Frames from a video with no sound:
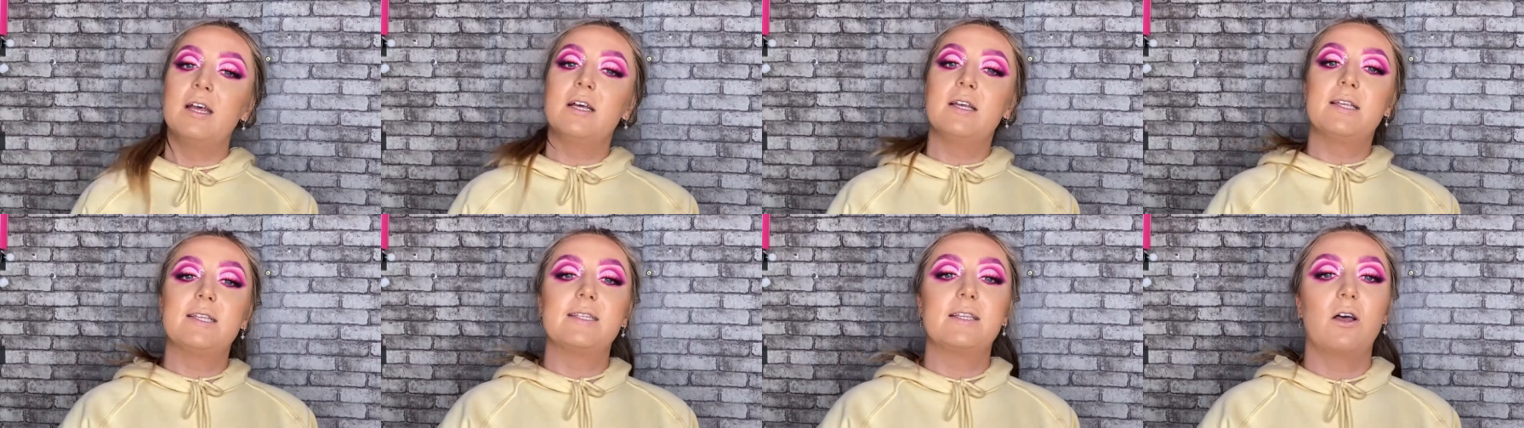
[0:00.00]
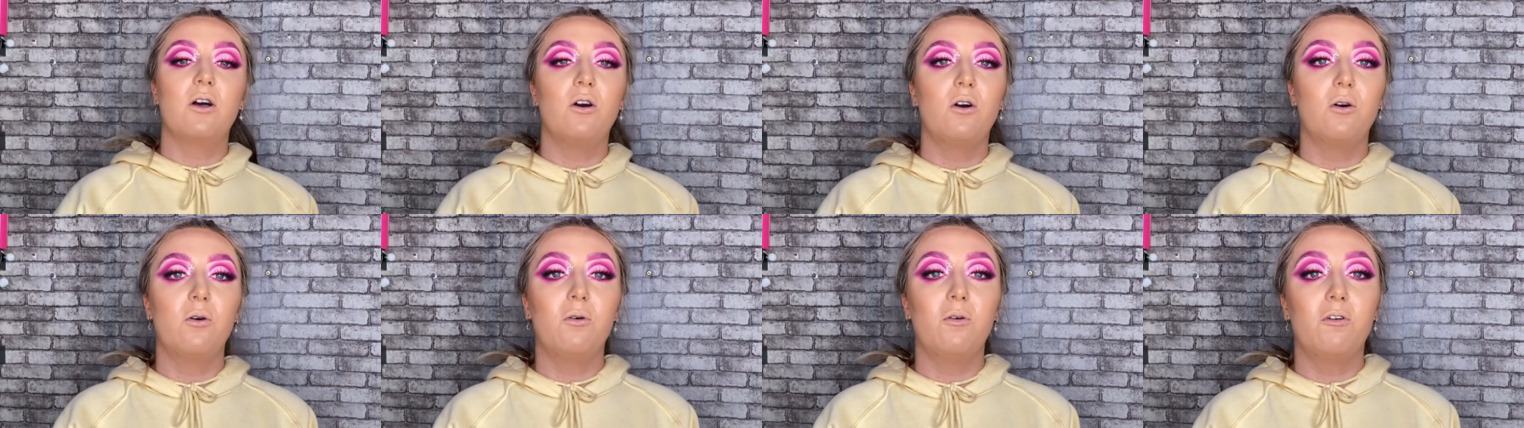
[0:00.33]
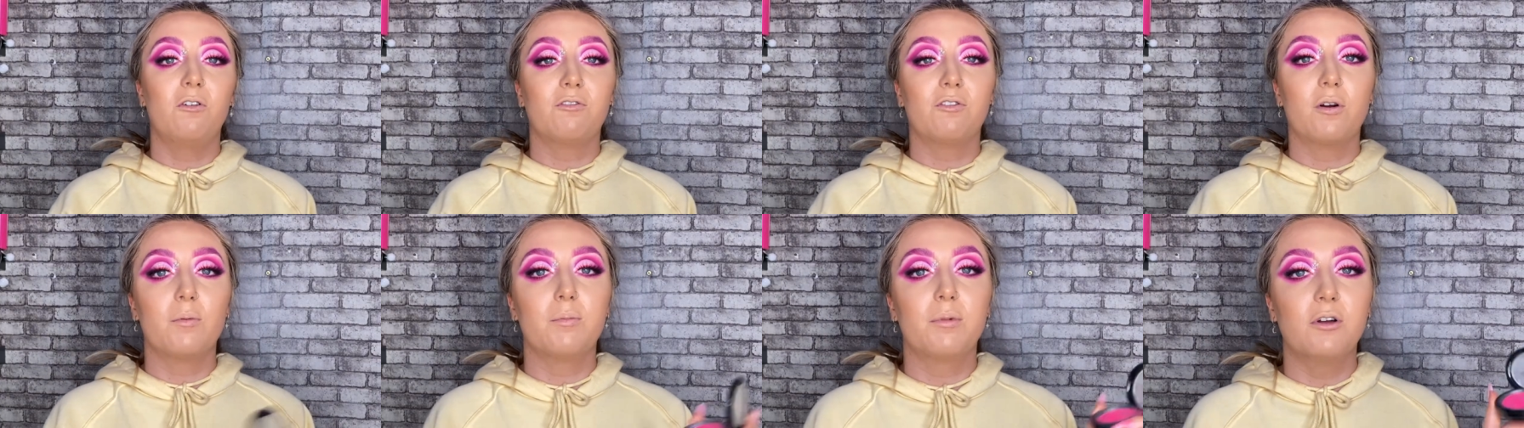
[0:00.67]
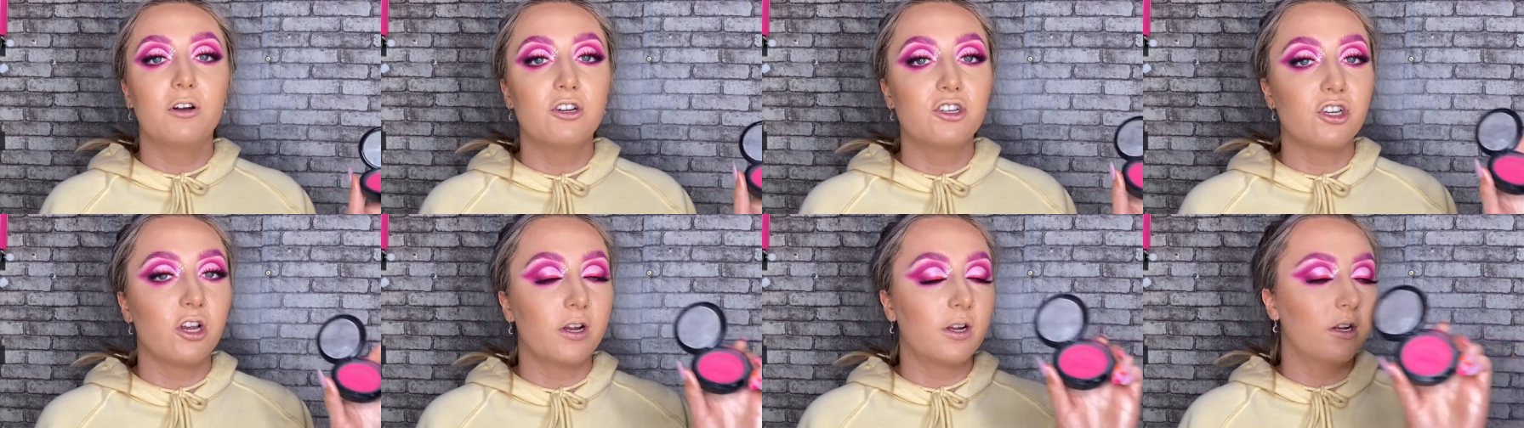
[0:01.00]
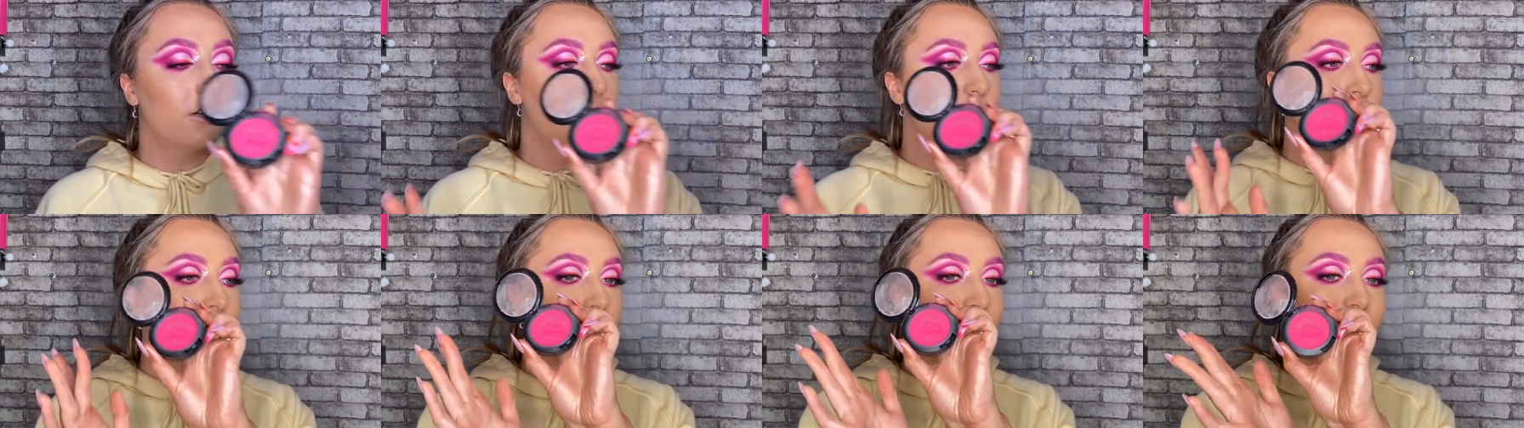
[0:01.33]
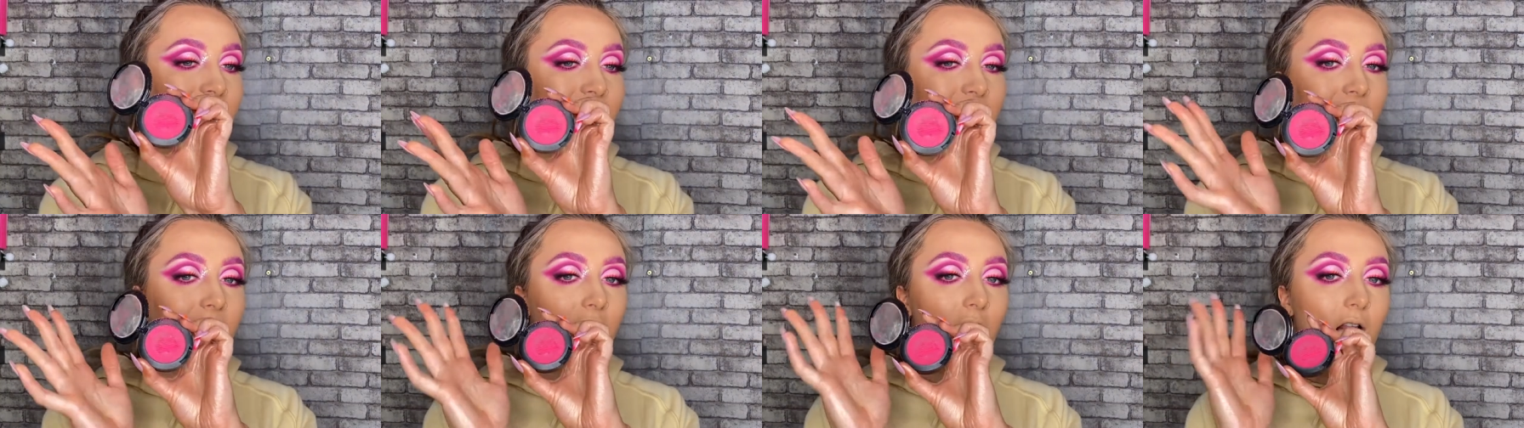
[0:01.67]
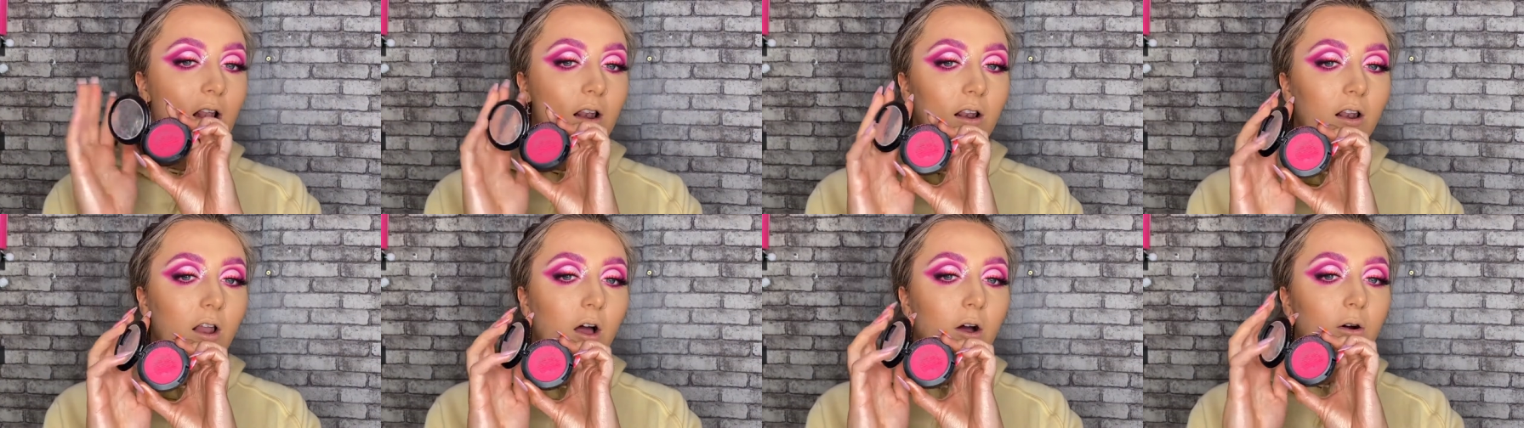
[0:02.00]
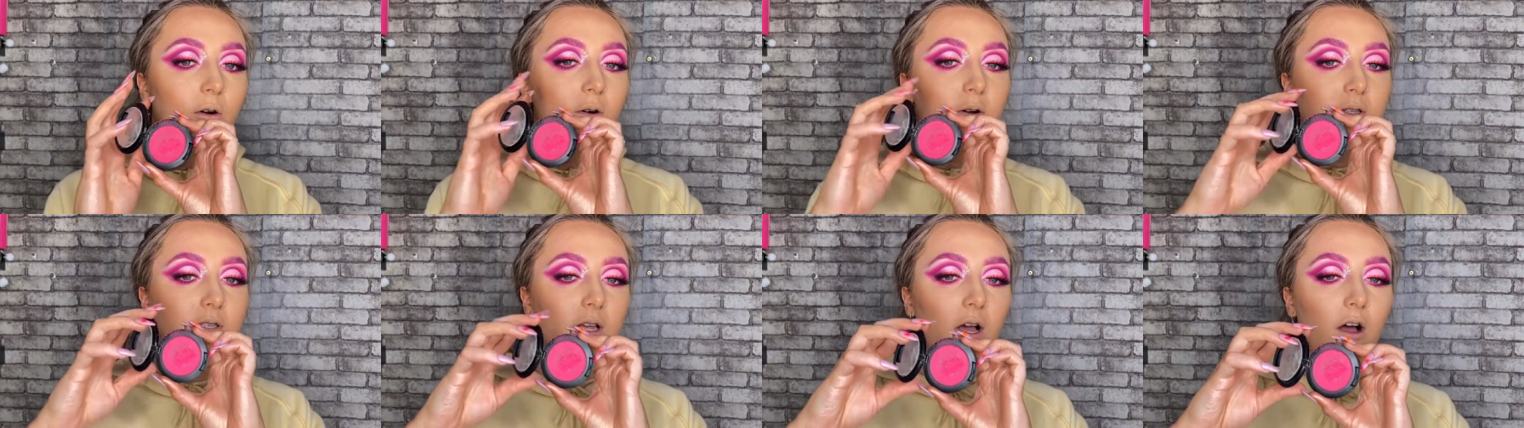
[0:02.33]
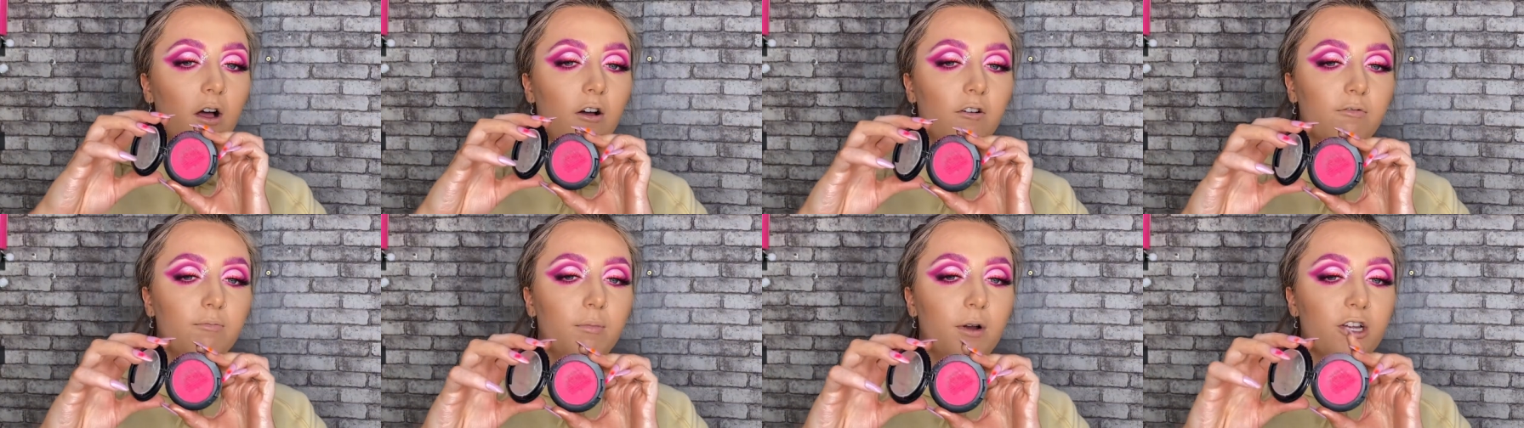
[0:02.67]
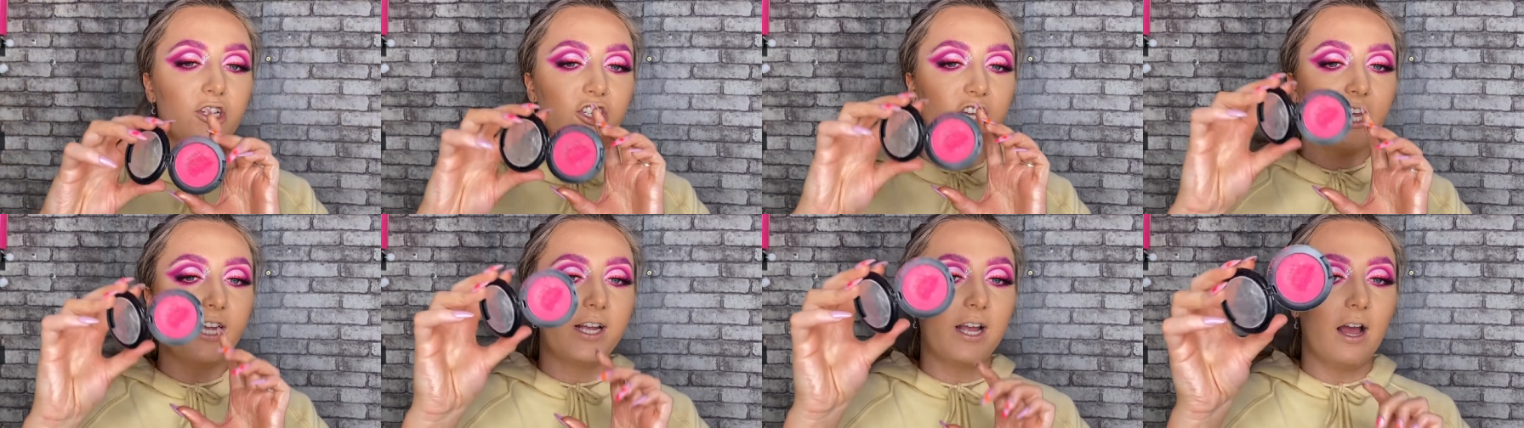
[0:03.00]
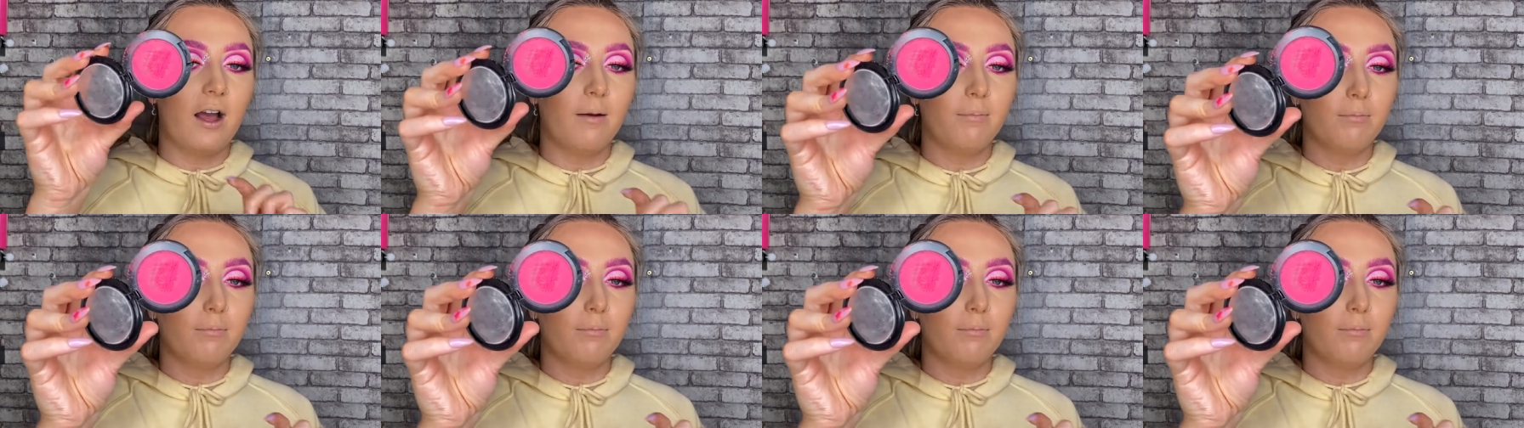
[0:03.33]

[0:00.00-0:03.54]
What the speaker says: So for blush, I'm going to be taking loads of my J-Cap